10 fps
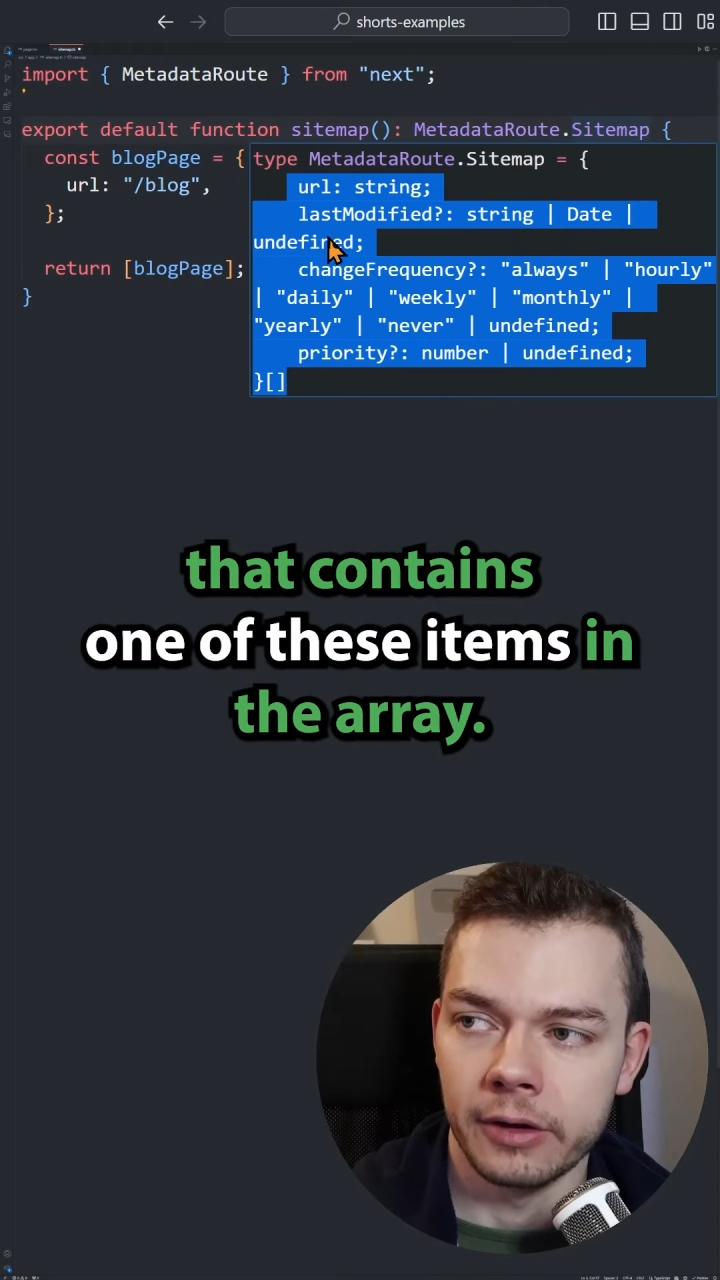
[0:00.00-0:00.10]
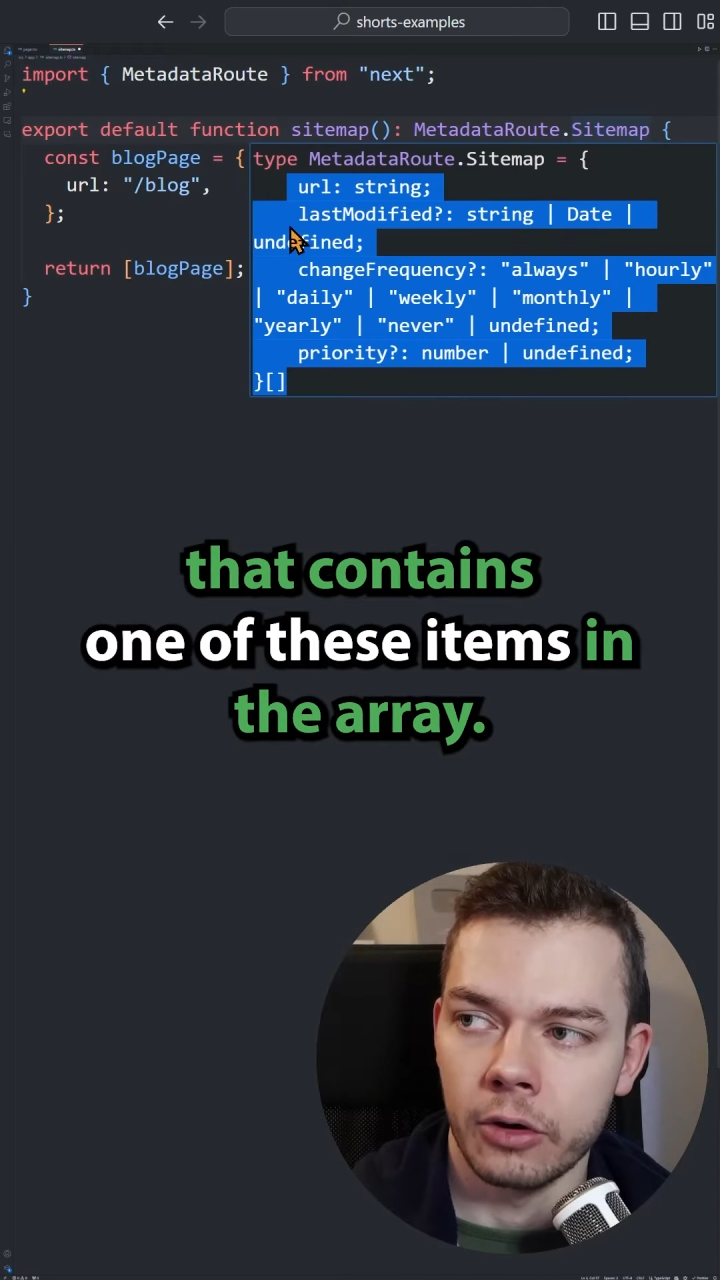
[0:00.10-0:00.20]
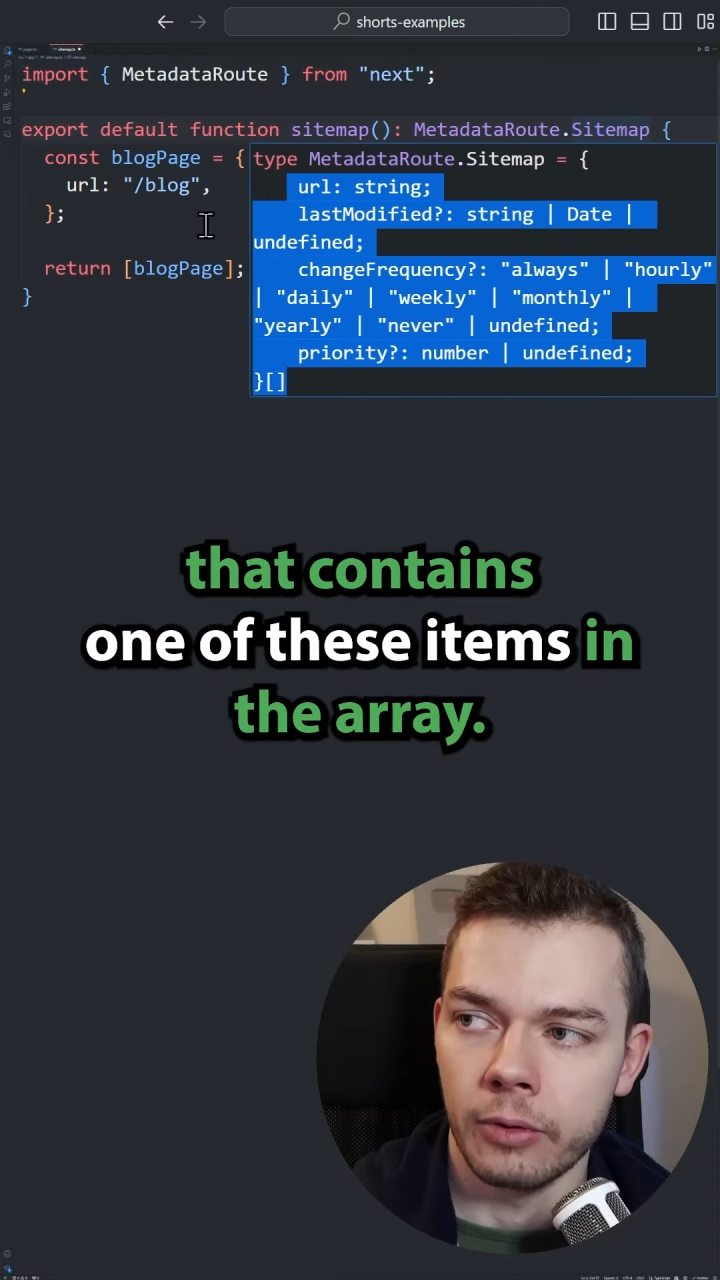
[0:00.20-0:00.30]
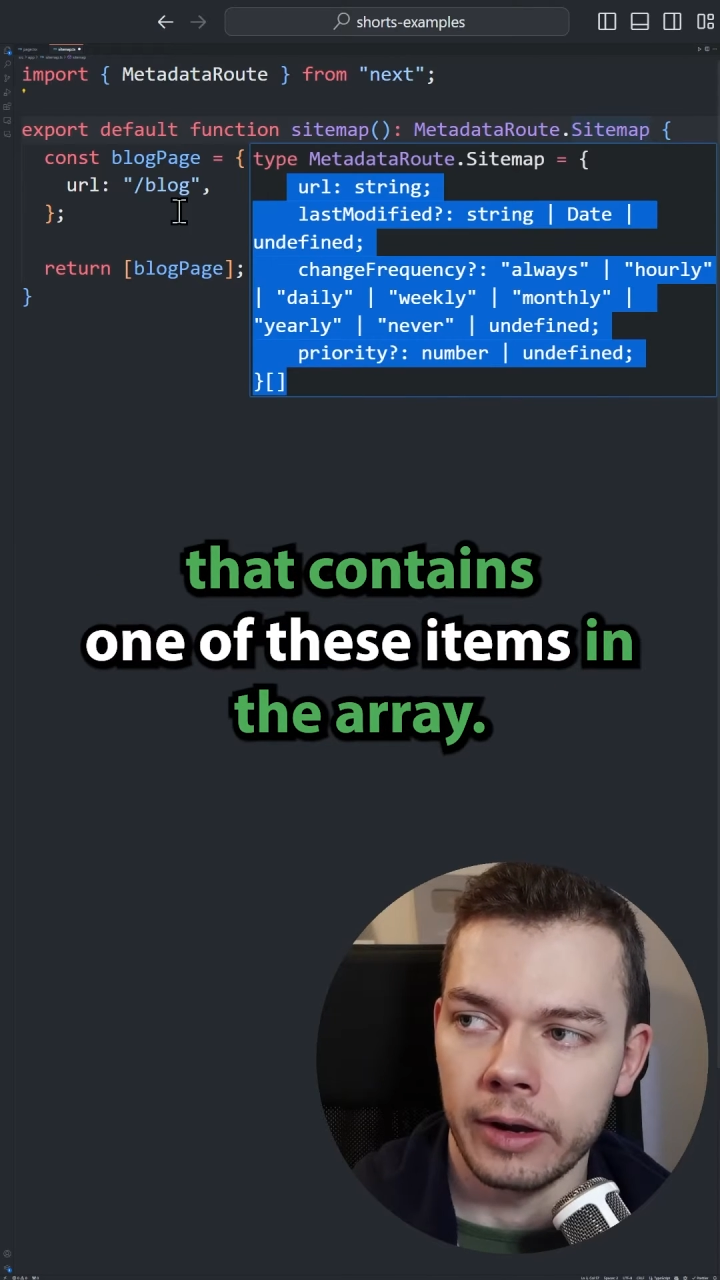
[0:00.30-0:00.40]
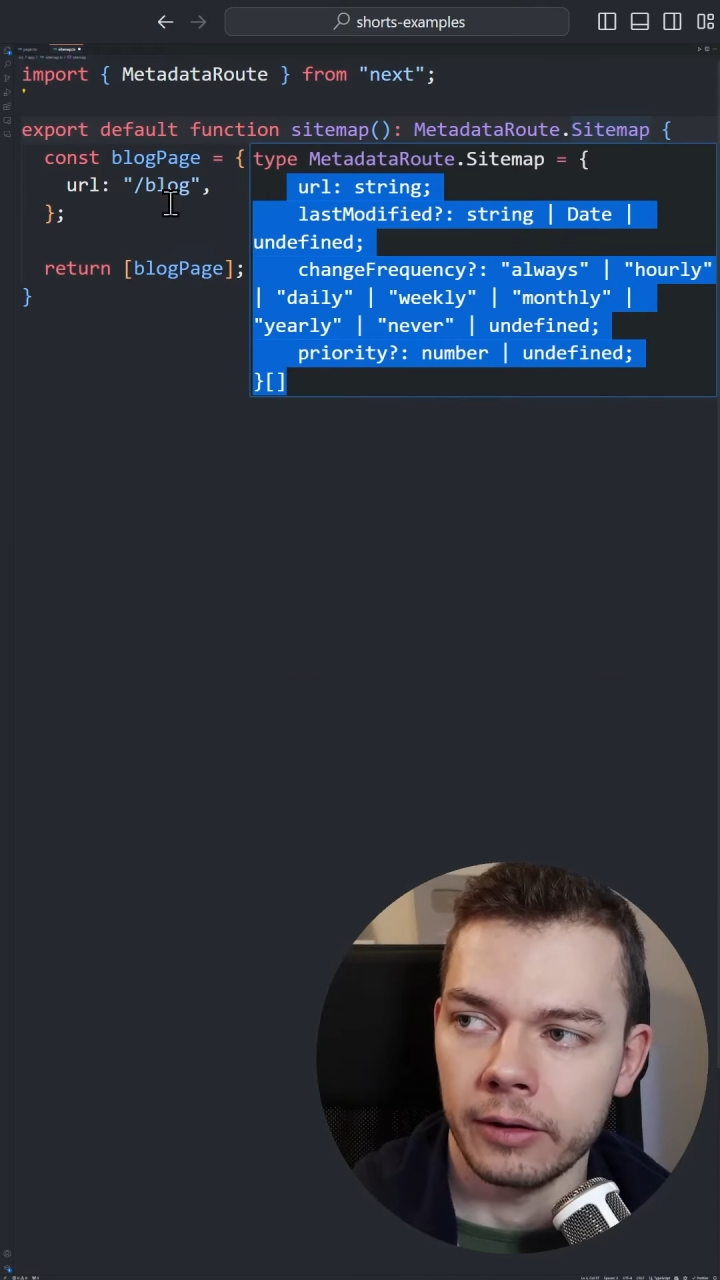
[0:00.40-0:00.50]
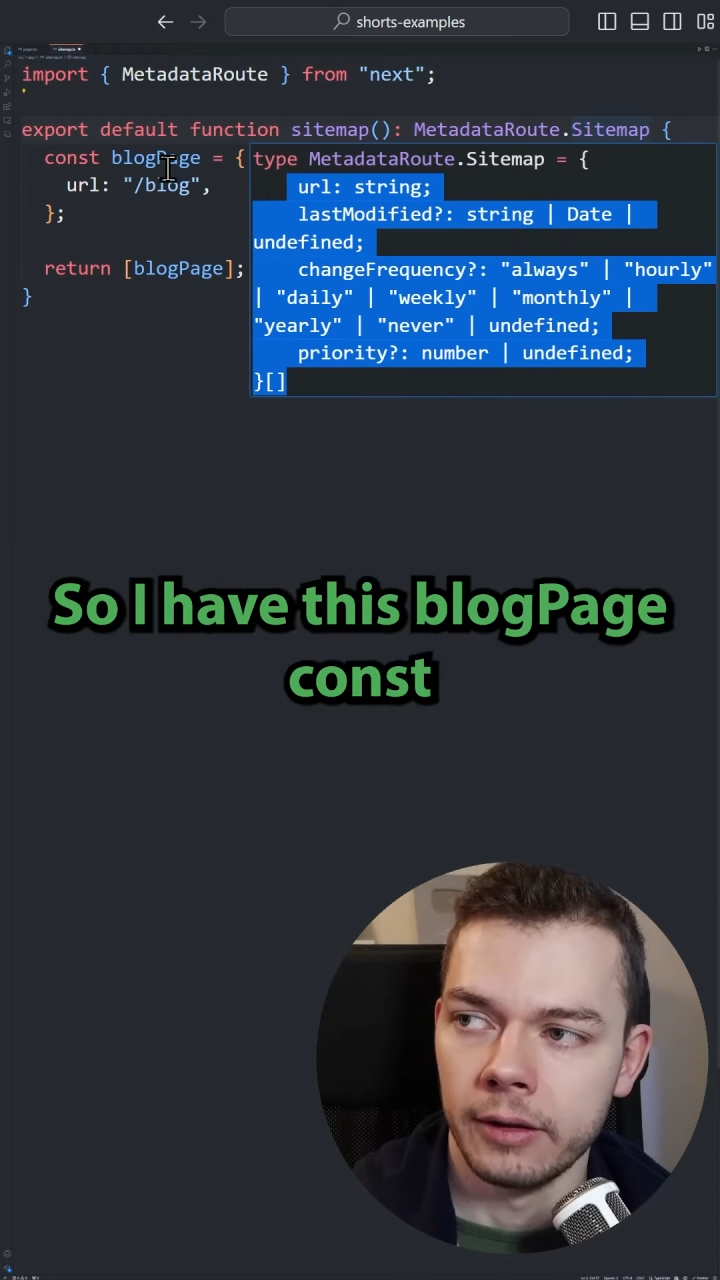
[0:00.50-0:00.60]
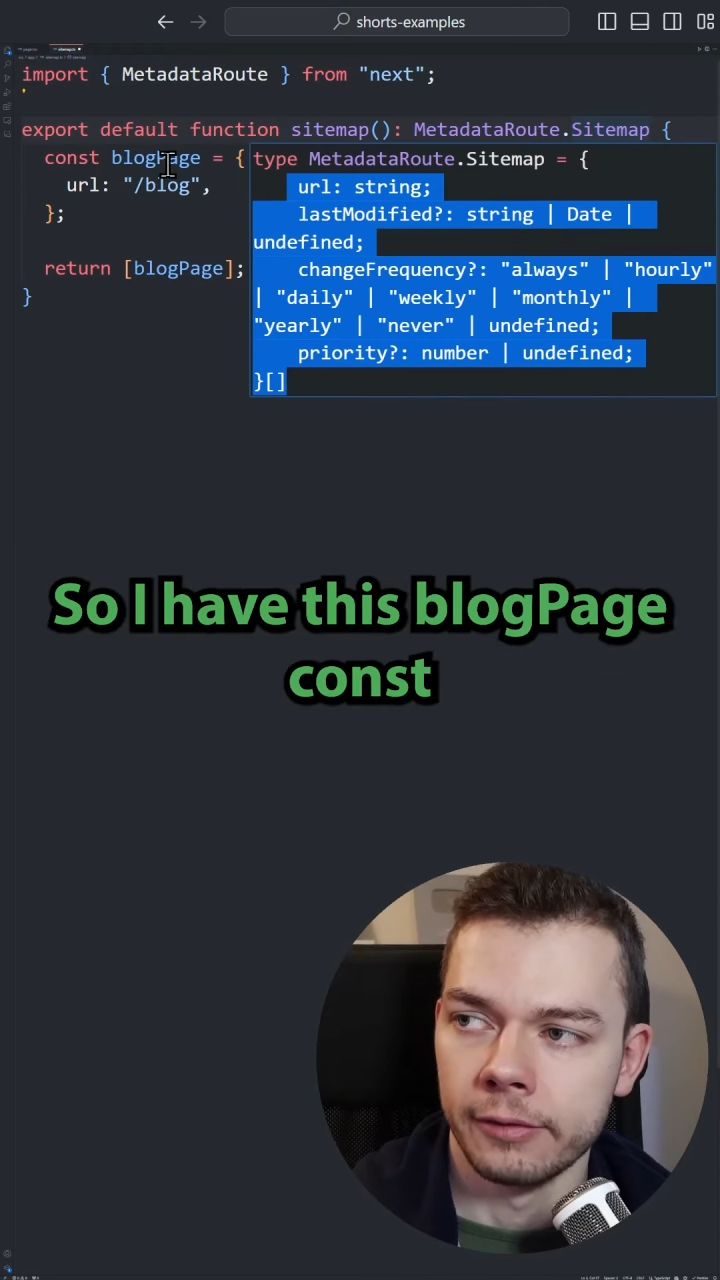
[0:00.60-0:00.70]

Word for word: the array.